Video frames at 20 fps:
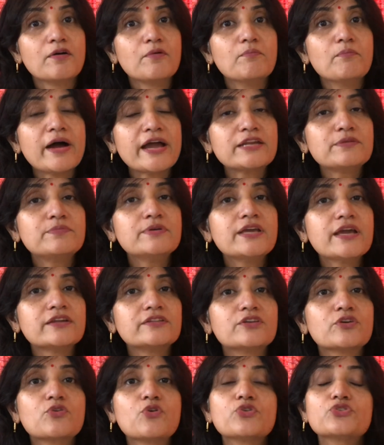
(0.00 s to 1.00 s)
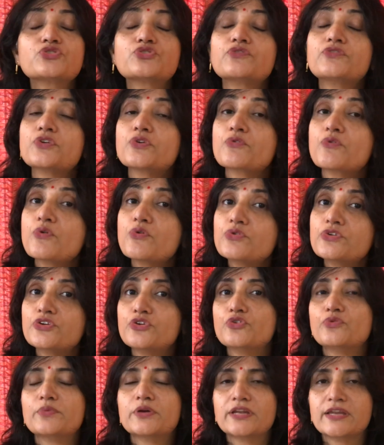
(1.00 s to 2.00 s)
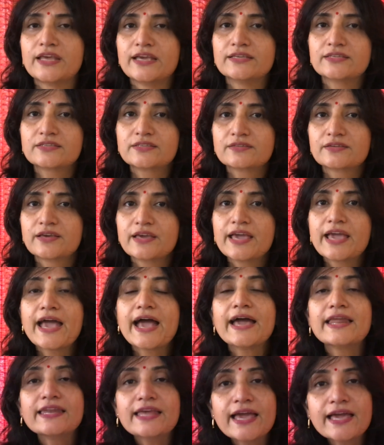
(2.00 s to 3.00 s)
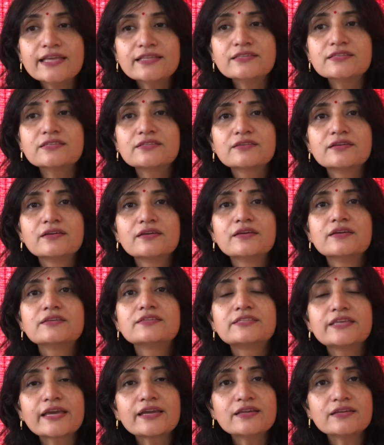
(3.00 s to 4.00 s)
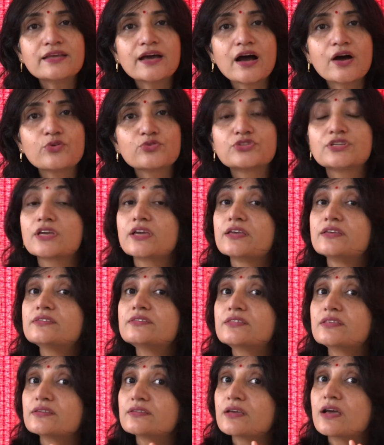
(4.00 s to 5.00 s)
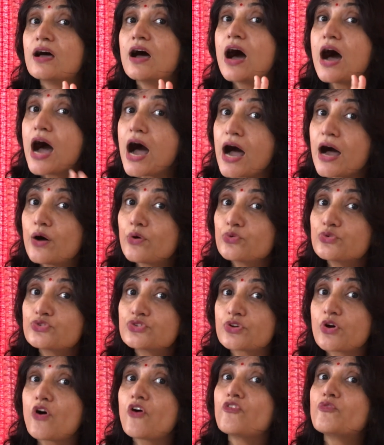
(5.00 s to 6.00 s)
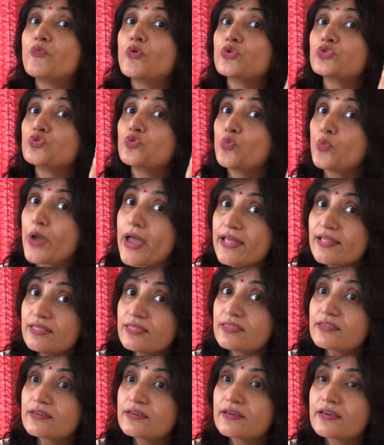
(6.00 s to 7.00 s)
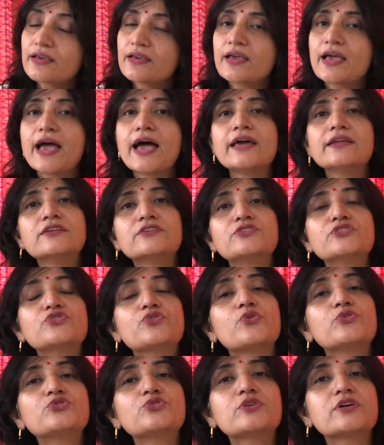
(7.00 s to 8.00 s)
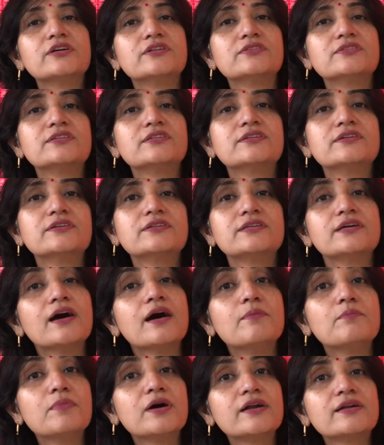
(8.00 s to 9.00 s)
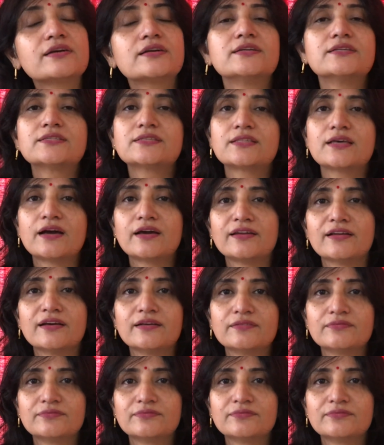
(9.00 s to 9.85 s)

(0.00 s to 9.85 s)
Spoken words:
might be at the cost of your own humanness. And hence, second house is the house of both wealth, and it is also considered a Marakasthana.